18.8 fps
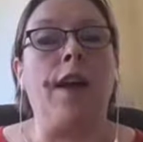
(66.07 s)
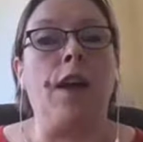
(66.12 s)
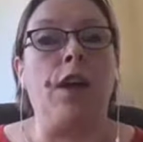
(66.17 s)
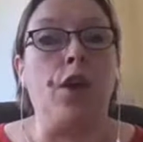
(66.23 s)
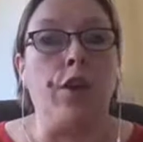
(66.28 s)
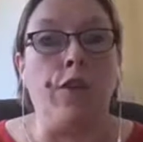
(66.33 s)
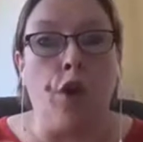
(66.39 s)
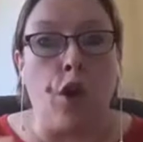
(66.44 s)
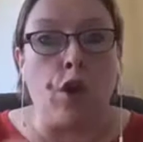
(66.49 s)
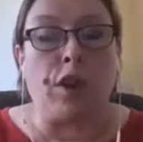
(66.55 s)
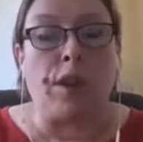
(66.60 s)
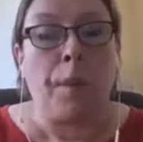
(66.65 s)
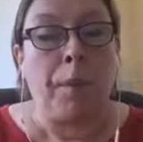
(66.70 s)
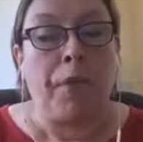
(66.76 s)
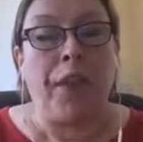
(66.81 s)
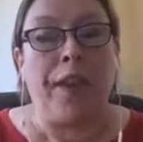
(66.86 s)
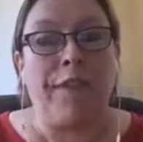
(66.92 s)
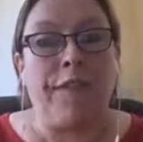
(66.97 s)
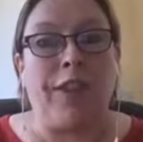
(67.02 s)
you've got
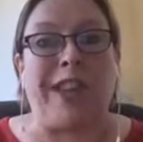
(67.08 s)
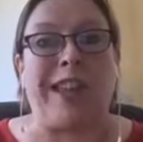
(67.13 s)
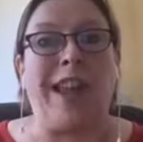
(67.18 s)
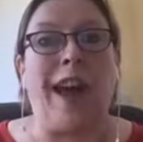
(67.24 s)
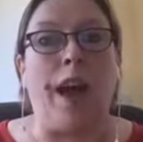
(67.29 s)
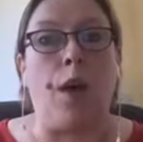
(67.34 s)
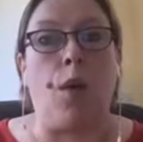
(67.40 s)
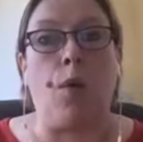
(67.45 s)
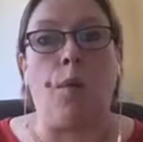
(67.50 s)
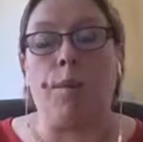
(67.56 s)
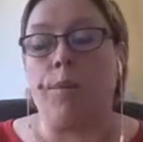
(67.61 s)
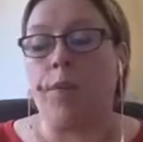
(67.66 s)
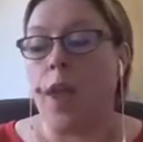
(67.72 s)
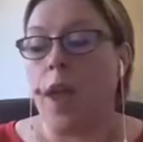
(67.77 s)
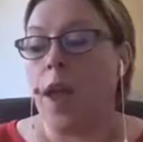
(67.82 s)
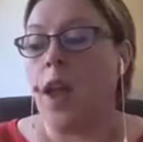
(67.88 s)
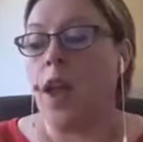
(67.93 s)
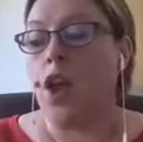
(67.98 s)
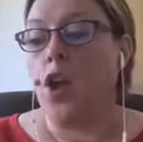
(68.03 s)
something for sale.
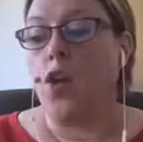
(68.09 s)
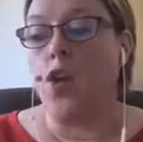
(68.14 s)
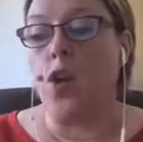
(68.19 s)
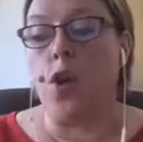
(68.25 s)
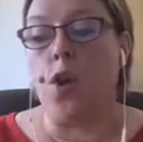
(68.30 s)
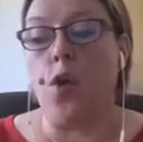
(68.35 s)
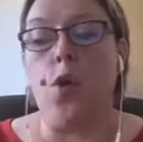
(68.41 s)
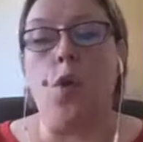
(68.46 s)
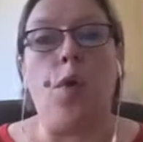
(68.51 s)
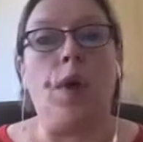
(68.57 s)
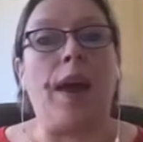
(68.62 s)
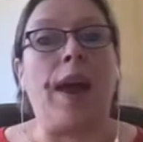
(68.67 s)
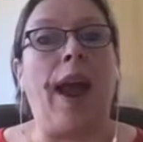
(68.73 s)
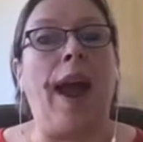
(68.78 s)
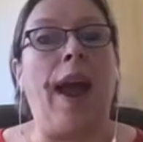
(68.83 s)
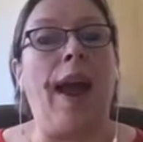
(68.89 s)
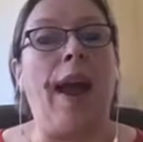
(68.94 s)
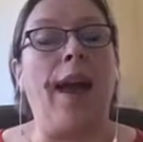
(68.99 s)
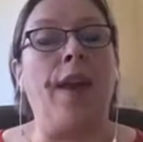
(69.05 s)
You
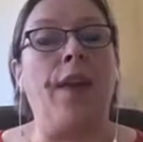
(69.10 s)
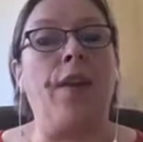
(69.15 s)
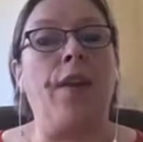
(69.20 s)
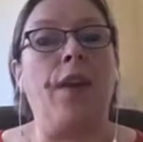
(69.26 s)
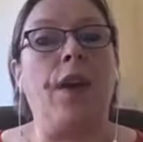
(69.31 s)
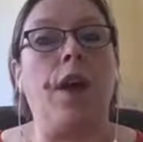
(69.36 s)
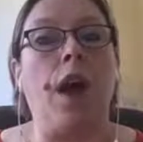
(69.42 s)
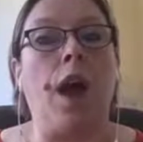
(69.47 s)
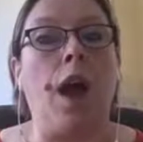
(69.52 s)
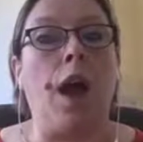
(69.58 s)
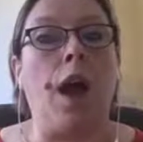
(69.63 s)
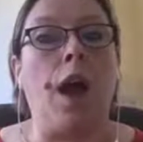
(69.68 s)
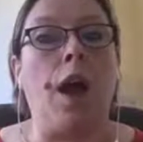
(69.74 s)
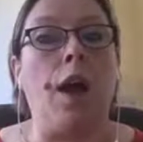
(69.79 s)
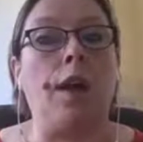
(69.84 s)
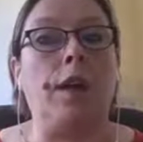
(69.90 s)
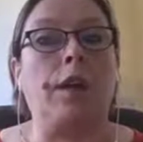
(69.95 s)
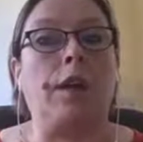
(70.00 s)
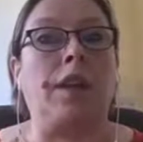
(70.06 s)
can,
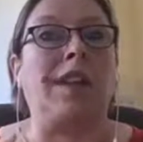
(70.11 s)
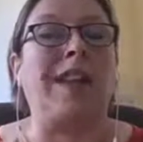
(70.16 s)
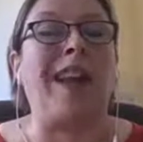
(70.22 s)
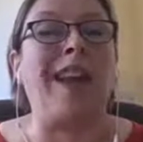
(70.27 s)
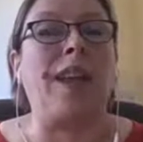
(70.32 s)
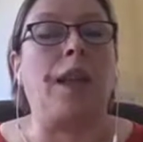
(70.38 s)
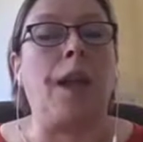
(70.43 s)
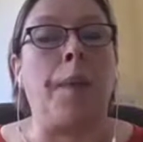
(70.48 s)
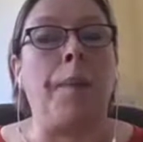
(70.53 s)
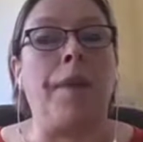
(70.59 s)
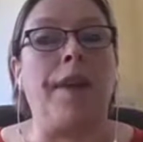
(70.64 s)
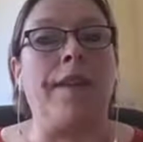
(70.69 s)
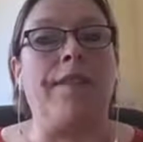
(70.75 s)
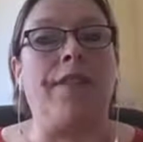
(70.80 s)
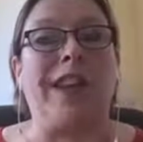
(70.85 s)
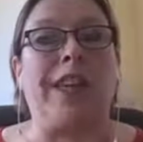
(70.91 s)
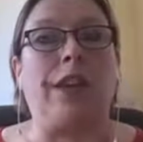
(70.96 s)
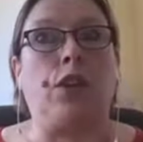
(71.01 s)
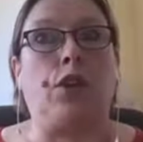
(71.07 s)
so say
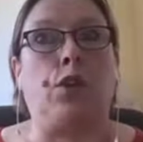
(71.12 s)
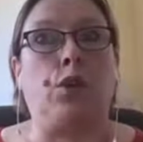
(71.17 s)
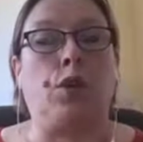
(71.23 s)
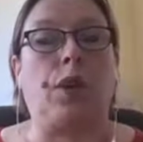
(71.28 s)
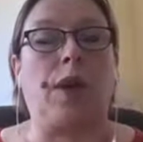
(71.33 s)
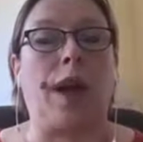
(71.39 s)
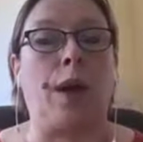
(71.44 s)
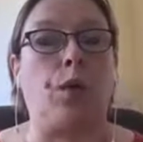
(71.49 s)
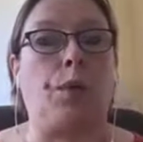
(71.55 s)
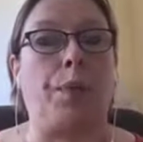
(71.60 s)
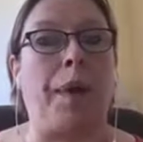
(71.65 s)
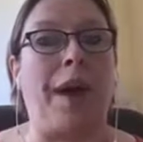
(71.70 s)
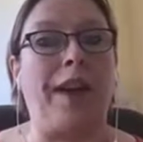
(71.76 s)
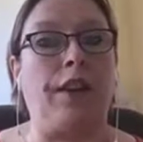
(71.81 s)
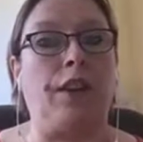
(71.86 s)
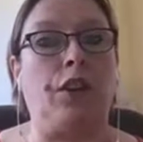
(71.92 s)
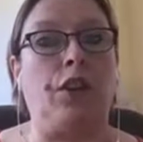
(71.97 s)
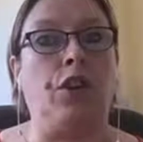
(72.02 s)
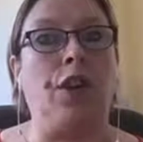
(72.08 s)
somebody visits your sales
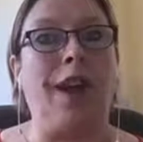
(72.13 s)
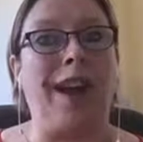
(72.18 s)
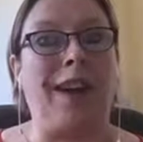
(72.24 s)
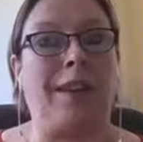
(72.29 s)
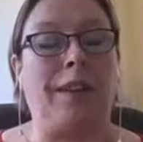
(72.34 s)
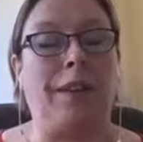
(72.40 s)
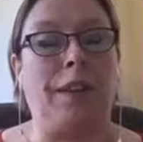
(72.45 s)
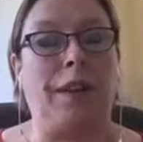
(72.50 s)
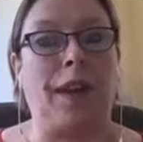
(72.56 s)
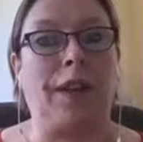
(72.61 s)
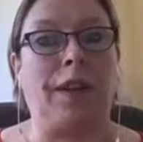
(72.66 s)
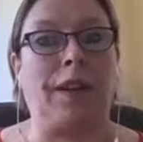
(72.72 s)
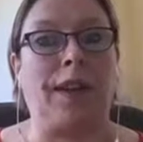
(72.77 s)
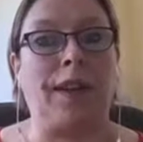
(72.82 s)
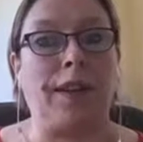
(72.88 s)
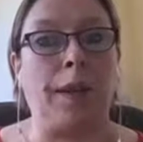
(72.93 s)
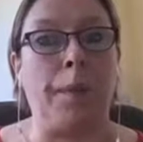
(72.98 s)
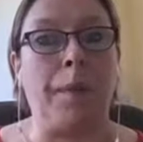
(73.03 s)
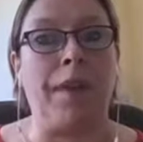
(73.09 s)
page yesterday.
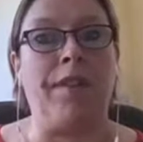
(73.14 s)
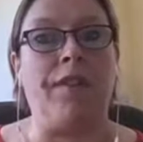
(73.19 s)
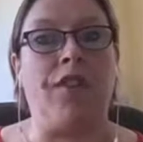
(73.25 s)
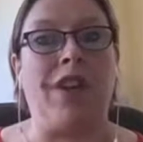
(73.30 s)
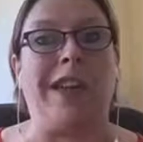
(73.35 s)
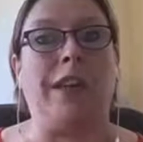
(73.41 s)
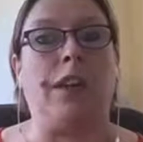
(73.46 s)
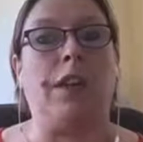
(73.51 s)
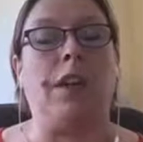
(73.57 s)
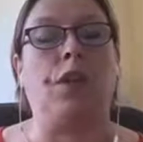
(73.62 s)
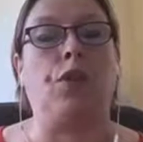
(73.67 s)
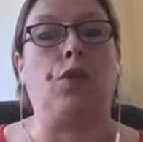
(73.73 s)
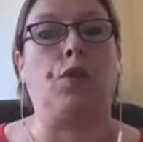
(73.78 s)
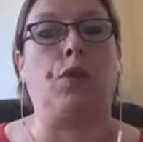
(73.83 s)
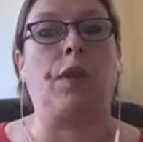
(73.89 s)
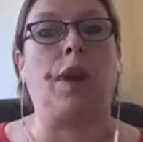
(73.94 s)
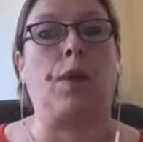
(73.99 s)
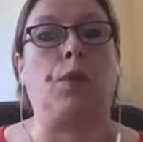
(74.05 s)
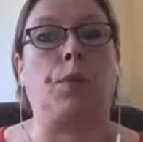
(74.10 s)
Say somebody visited
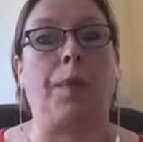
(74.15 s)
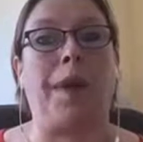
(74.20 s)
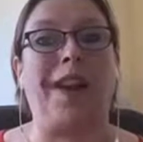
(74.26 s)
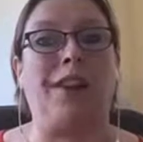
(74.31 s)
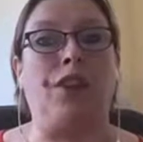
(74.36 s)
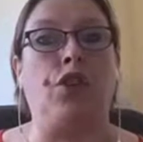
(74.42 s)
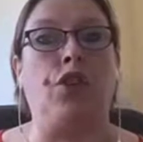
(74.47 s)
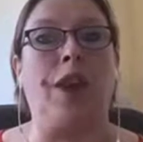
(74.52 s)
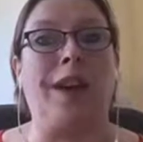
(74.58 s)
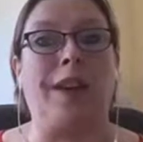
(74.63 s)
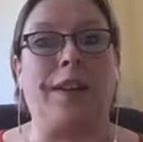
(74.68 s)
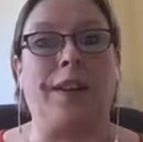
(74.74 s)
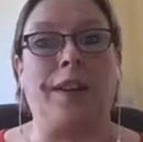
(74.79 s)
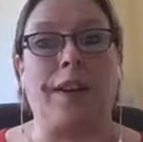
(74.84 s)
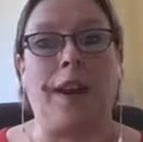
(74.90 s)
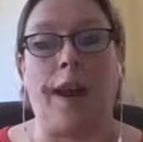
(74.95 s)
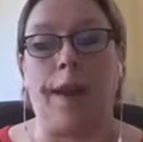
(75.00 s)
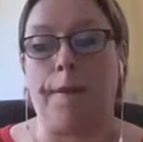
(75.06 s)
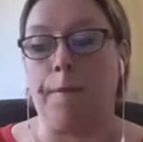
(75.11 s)
your sales page
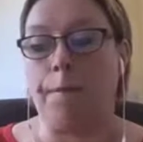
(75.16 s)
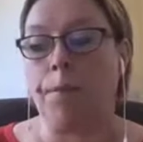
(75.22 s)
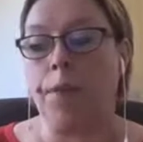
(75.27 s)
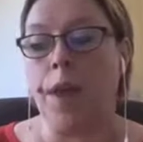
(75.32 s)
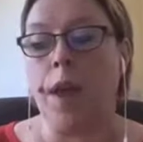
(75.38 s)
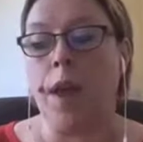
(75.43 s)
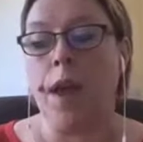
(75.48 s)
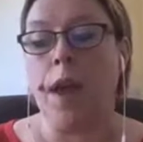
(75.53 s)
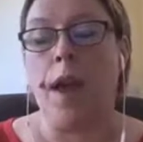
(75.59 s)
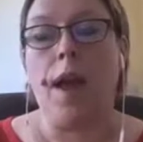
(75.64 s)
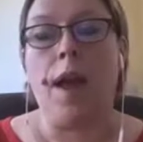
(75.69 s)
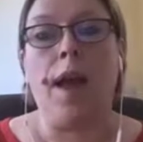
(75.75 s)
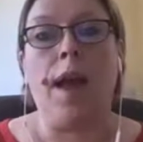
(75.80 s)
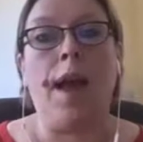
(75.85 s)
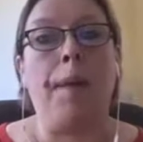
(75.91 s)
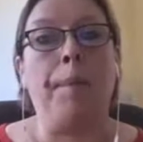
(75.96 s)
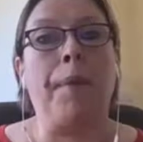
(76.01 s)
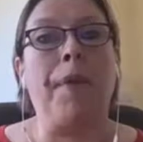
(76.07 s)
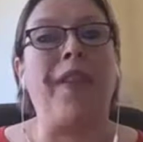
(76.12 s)
yesterday,
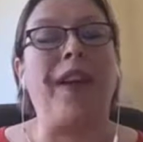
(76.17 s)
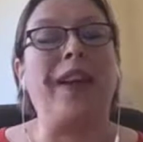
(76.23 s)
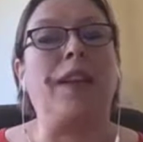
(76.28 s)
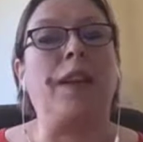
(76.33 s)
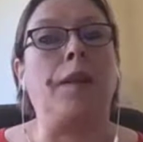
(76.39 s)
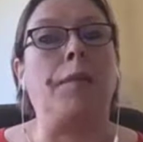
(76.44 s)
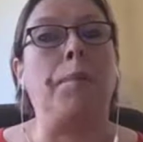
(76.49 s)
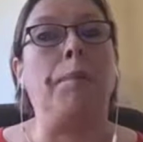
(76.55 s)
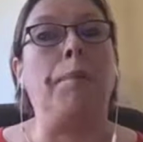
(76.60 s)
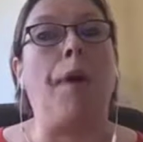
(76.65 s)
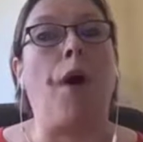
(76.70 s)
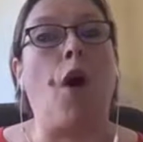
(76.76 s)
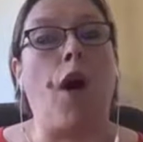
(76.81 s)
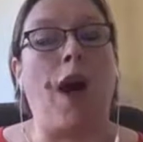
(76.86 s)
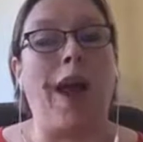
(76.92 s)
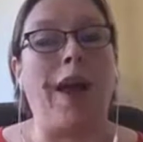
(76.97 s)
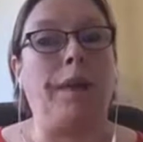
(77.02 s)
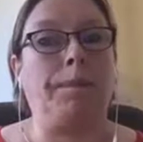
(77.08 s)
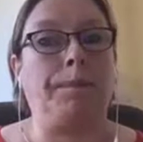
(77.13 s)
but they didn't
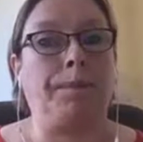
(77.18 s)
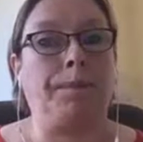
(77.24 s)
buy.